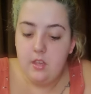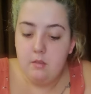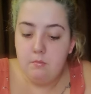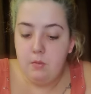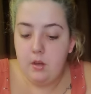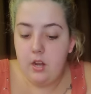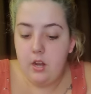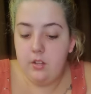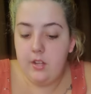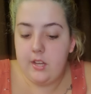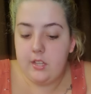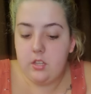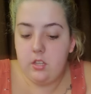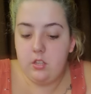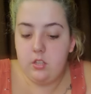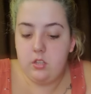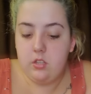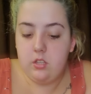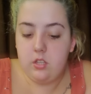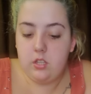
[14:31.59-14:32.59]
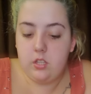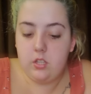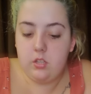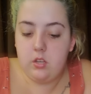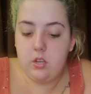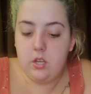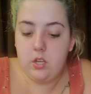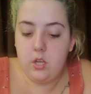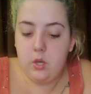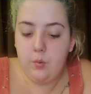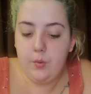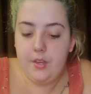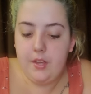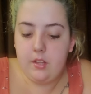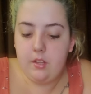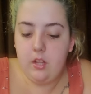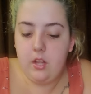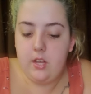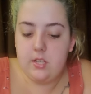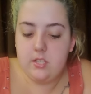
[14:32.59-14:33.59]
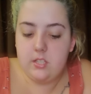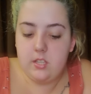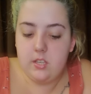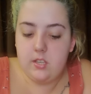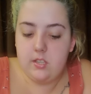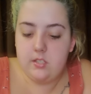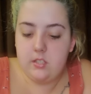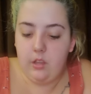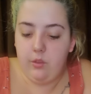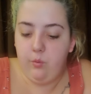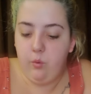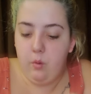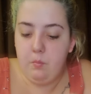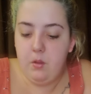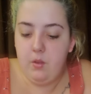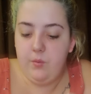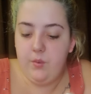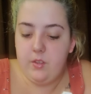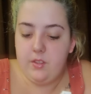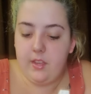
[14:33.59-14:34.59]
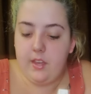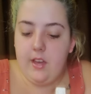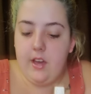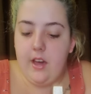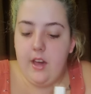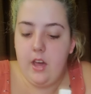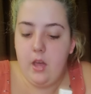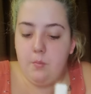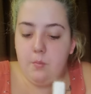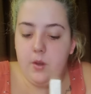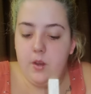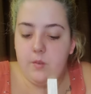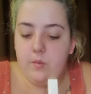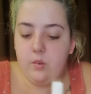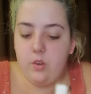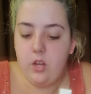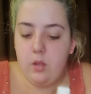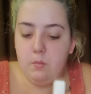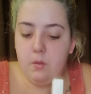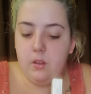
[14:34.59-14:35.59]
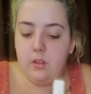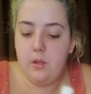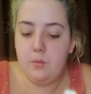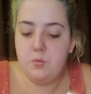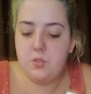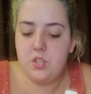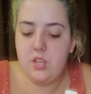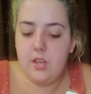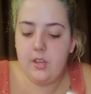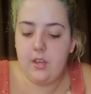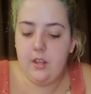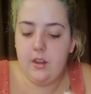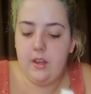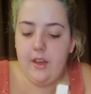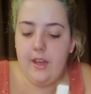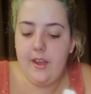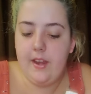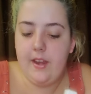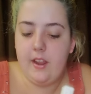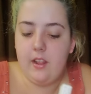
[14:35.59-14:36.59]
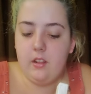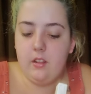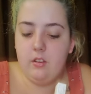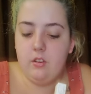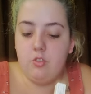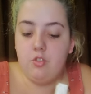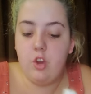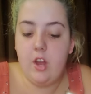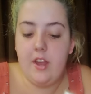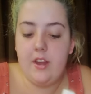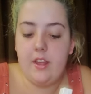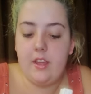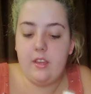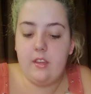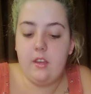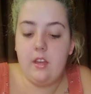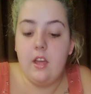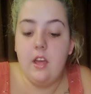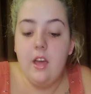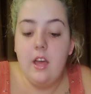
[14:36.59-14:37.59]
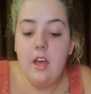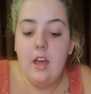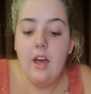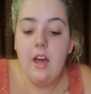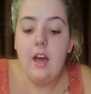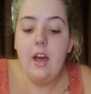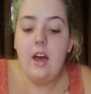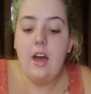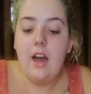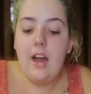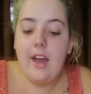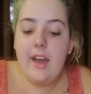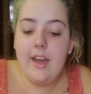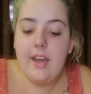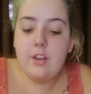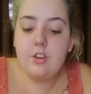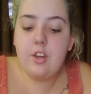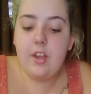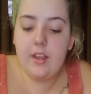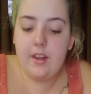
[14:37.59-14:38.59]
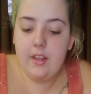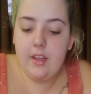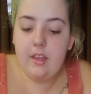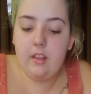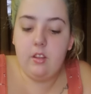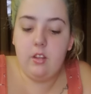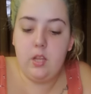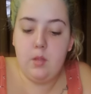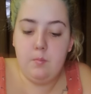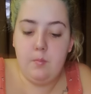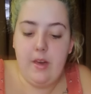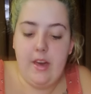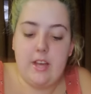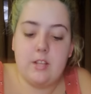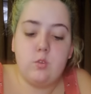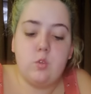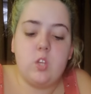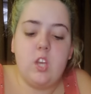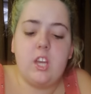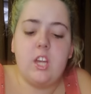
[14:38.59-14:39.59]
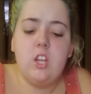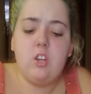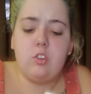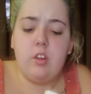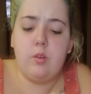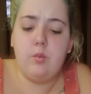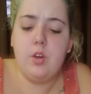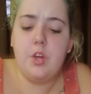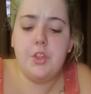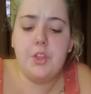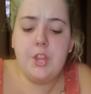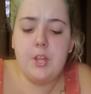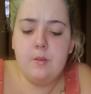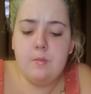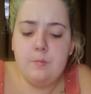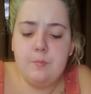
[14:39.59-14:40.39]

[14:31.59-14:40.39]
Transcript: But unlike the gooey glosses, this formula feels like a hybrid of creamy lipstick and a hydrating, hydrating lip mask, which I can agree with.